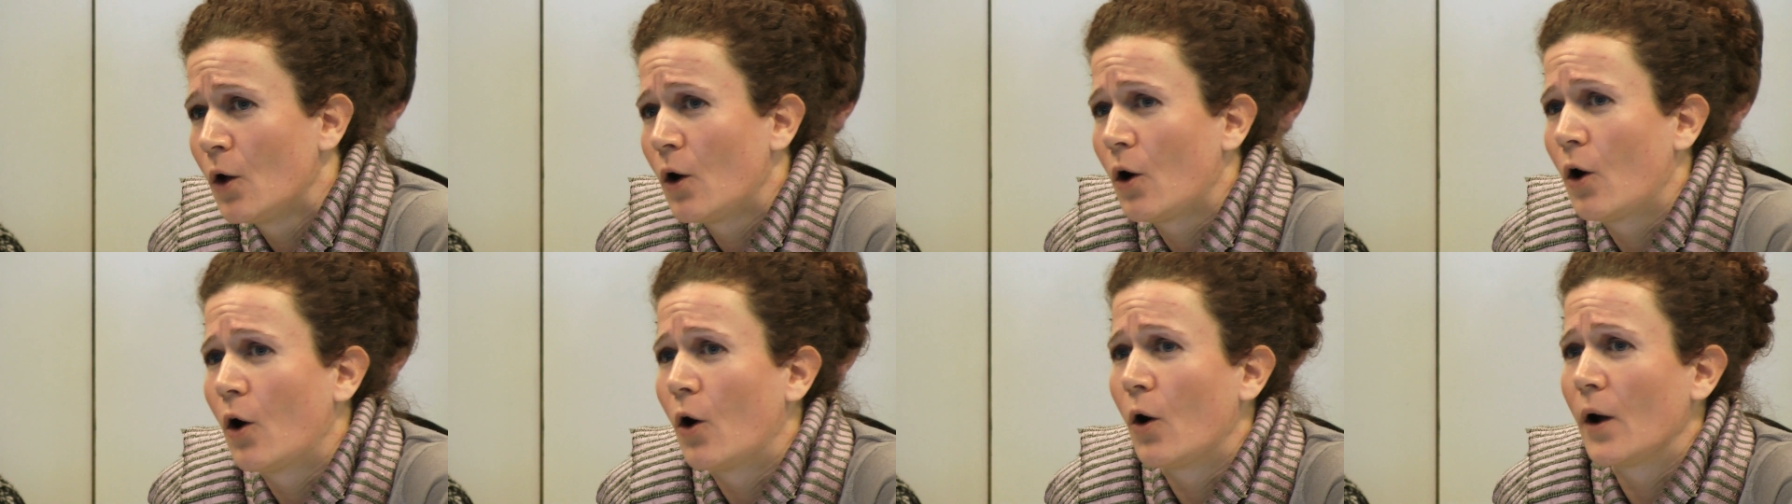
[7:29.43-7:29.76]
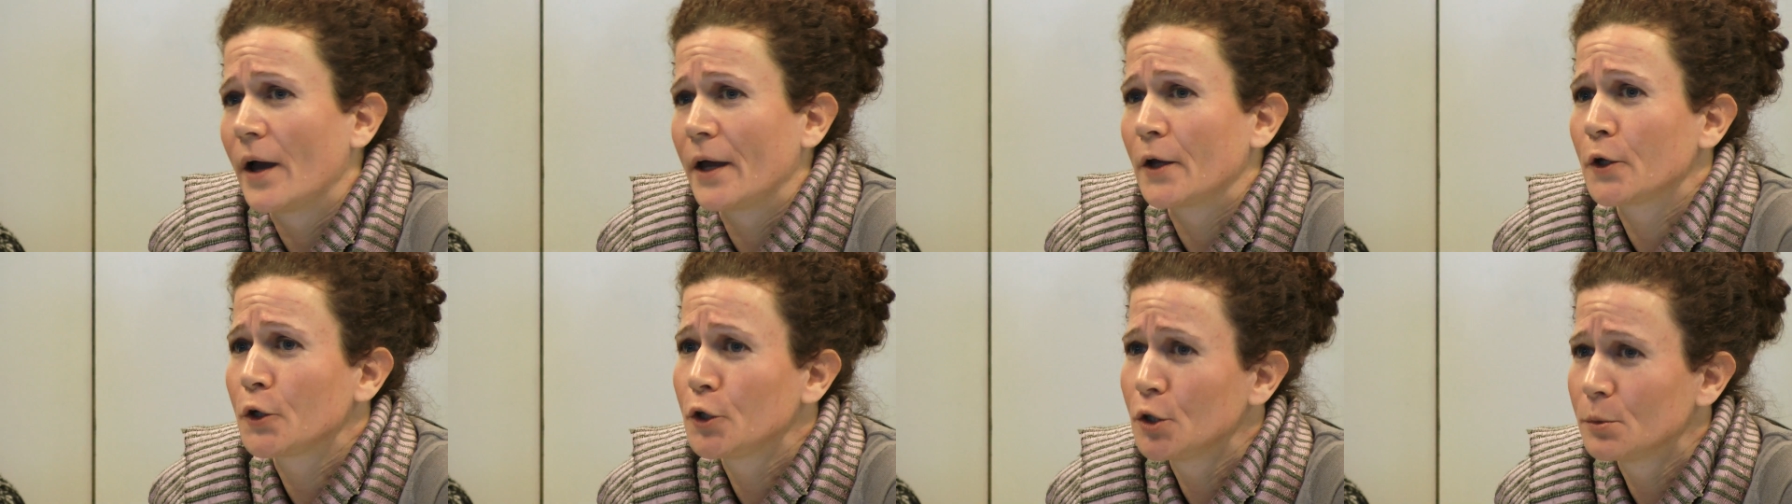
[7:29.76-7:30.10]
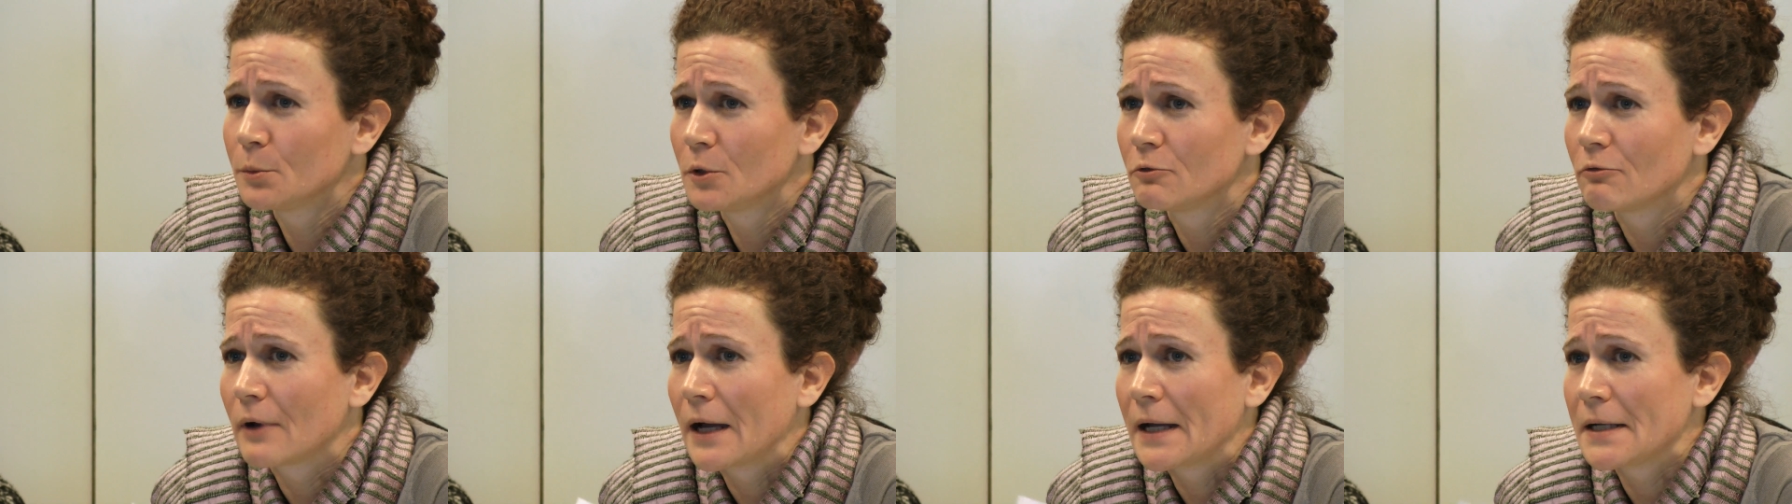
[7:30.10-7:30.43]
or a
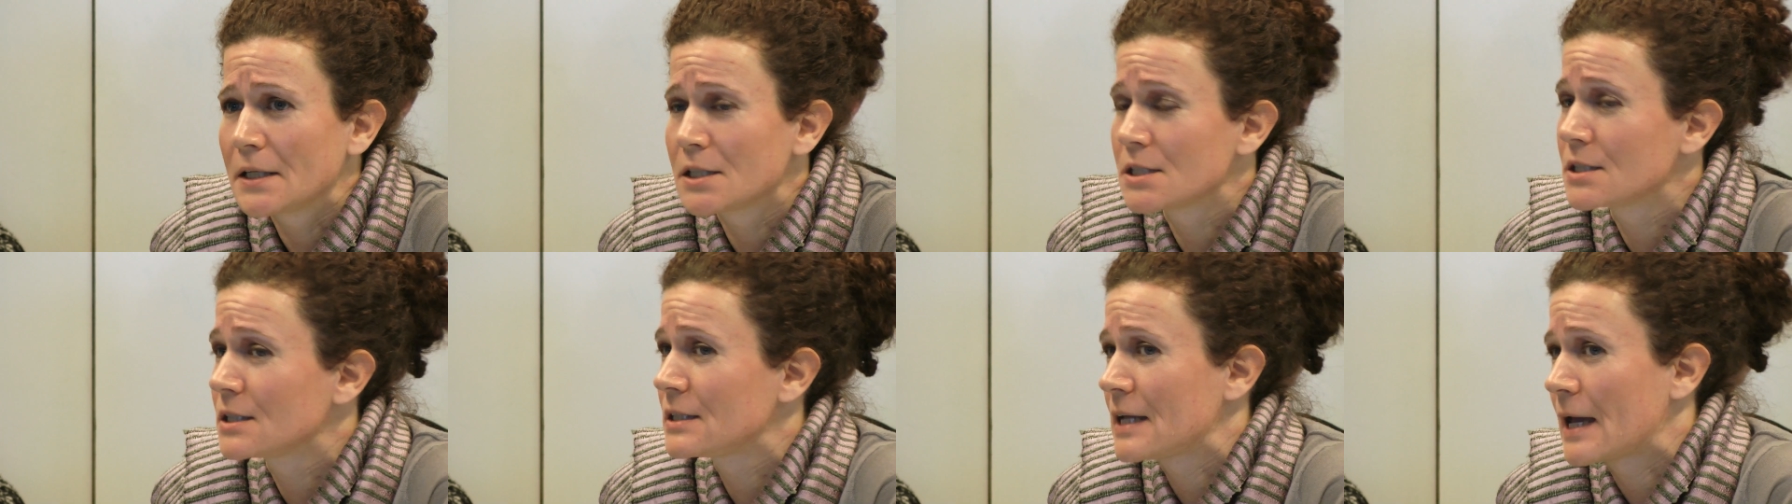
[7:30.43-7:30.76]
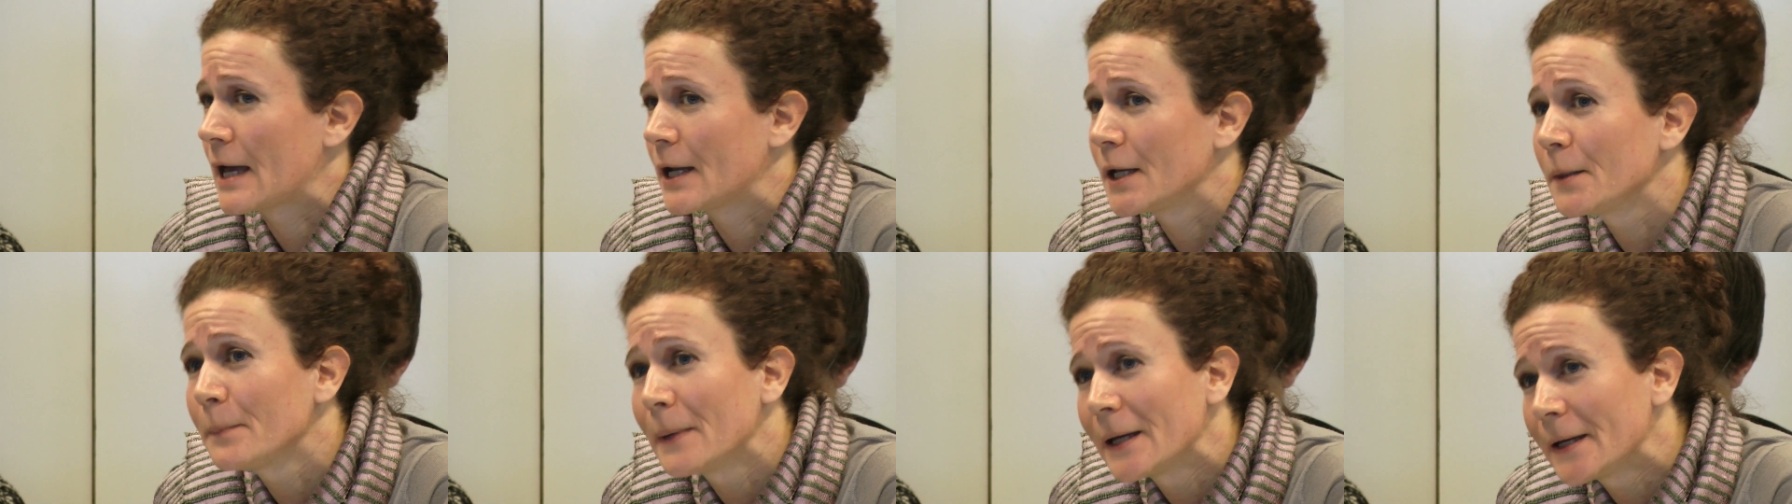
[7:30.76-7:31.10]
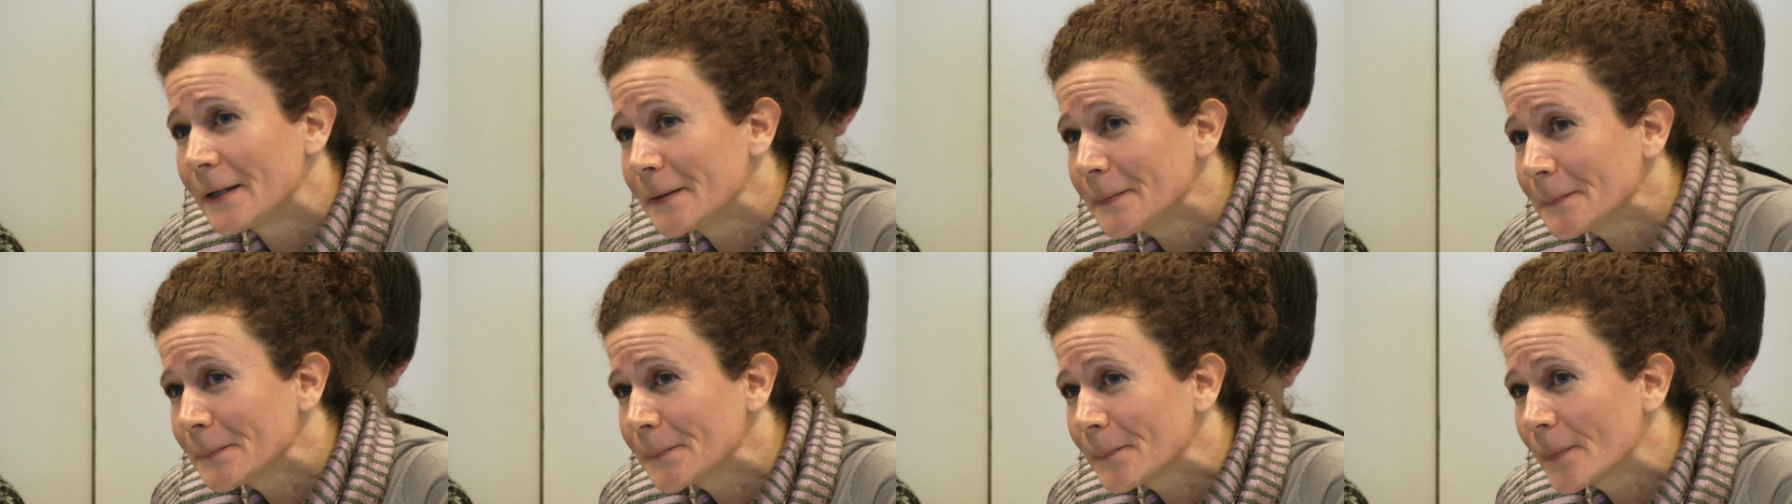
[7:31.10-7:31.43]
human rights
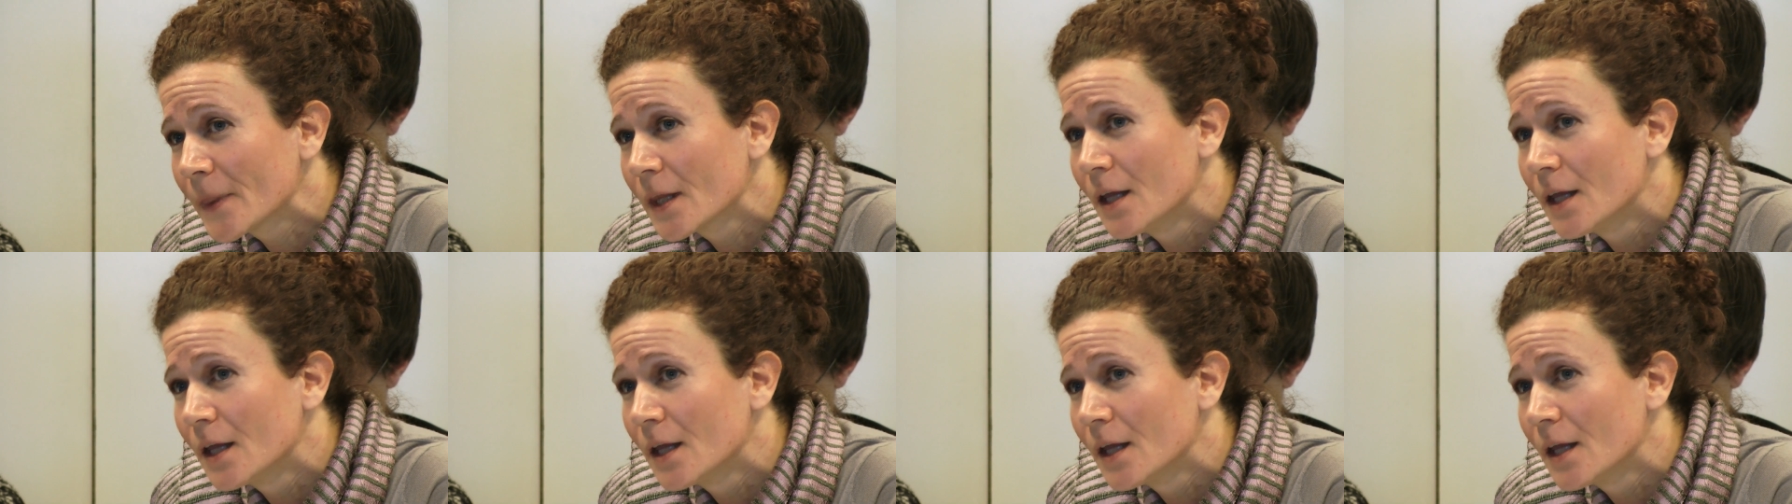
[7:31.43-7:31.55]
Taliban